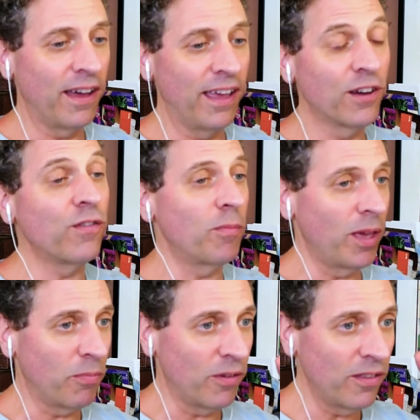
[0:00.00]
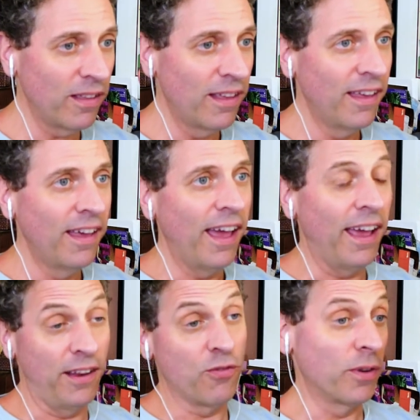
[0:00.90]
interview people.
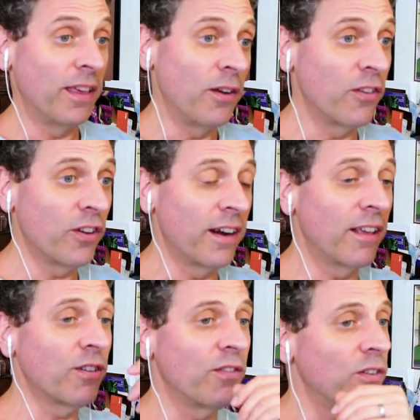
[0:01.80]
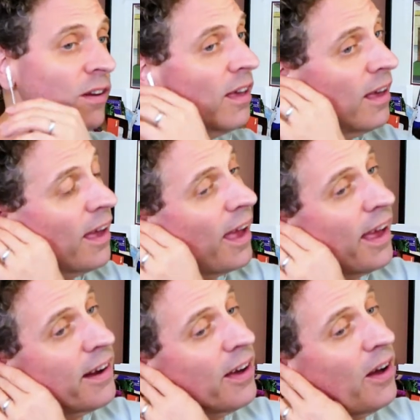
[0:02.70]
And he's really, you know, he's good at interviewing.
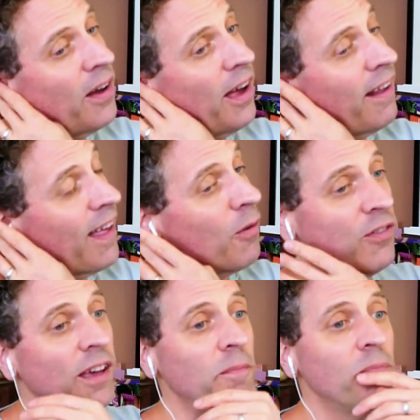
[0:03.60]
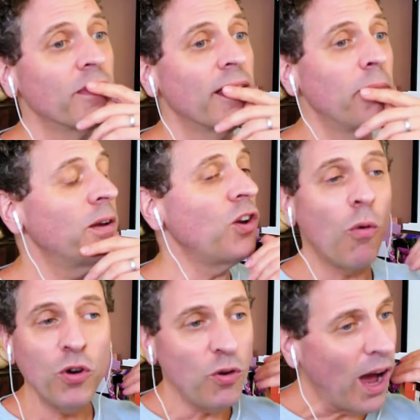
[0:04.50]
And that was it. But no
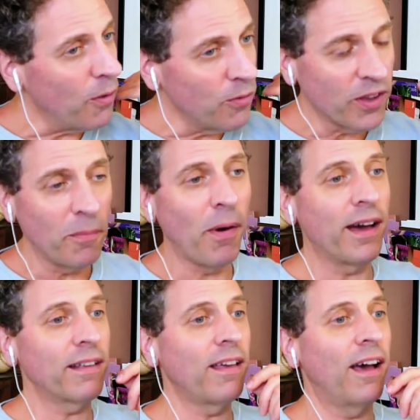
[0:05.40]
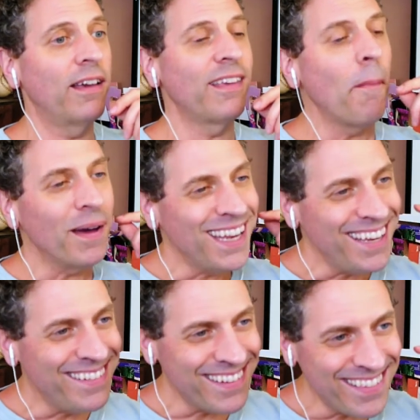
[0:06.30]
one knew how he was going to monetize, but he
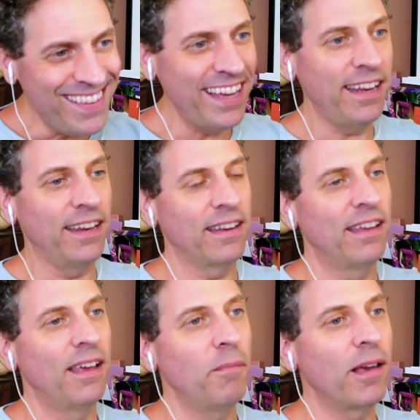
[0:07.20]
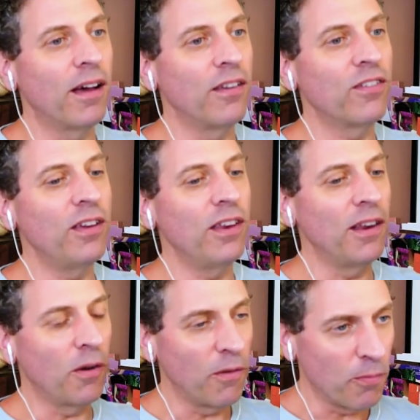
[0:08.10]
just did it. Because he, you
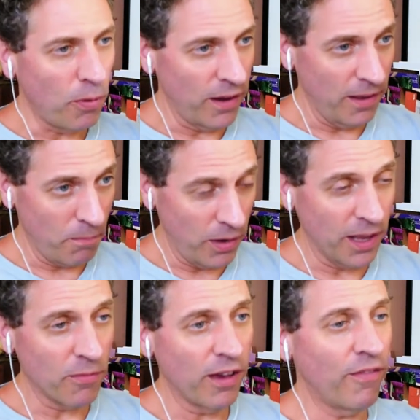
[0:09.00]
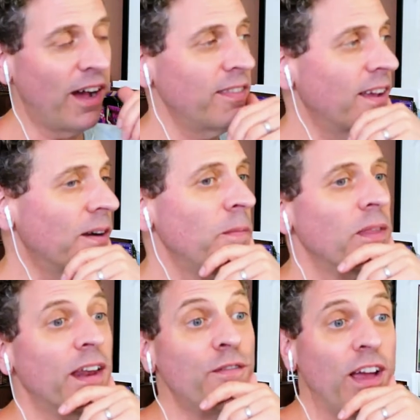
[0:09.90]
know, he was putting himself out there,
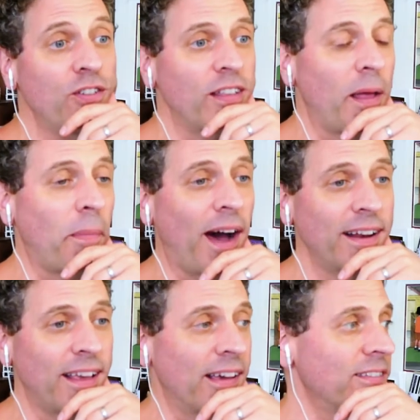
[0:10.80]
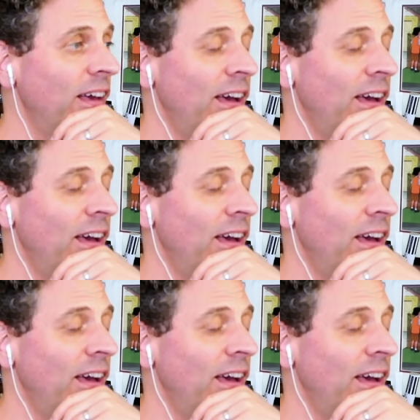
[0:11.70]
and eventually that podcast,